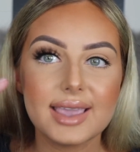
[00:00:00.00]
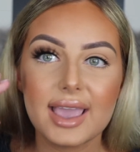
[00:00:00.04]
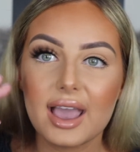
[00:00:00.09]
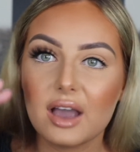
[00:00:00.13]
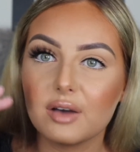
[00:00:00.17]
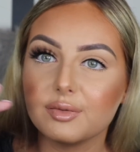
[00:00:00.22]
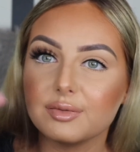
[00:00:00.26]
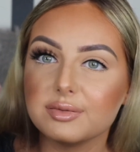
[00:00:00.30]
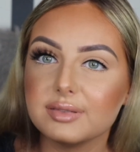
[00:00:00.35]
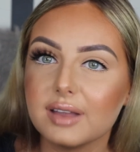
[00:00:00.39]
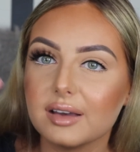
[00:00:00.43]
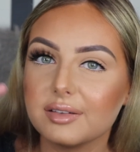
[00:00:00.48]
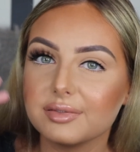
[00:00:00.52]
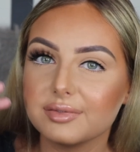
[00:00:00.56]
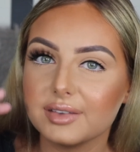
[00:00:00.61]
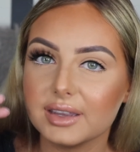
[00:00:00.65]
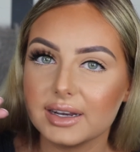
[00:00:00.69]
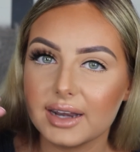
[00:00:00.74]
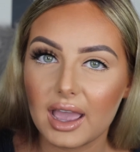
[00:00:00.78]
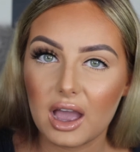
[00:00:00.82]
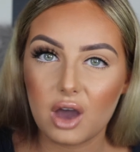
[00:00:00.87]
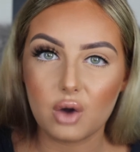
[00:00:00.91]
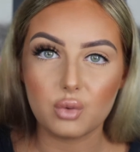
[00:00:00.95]
how fluffy
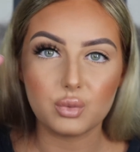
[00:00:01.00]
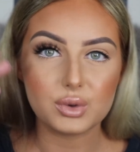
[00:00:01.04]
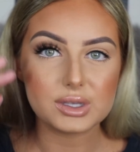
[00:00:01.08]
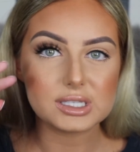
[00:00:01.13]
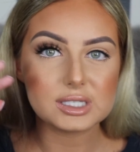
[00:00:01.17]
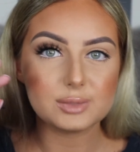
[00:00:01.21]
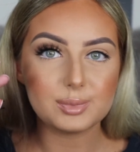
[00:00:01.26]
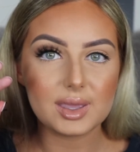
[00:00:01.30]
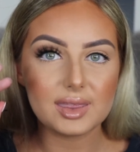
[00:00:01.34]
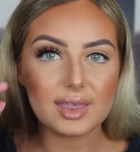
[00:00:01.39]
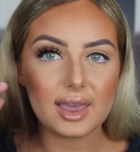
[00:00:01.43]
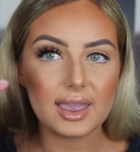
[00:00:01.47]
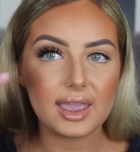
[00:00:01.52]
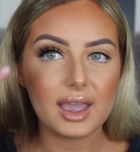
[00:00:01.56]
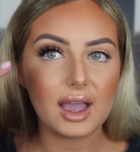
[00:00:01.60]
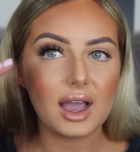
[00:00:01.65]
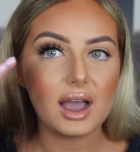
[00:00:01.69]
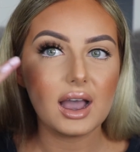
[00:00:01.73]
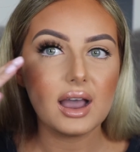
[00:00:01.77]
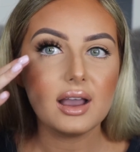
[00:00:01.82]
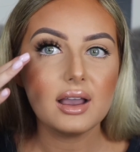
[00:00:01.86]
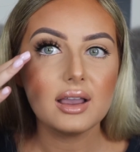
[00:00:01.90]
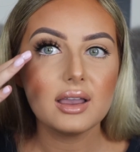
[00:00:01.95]
and how wispy they
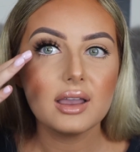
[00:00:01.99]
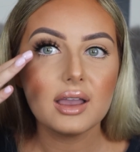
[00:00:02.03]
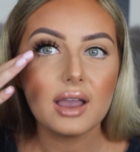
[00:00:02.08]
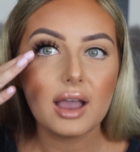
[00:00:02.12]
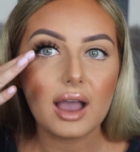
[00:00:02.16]
are.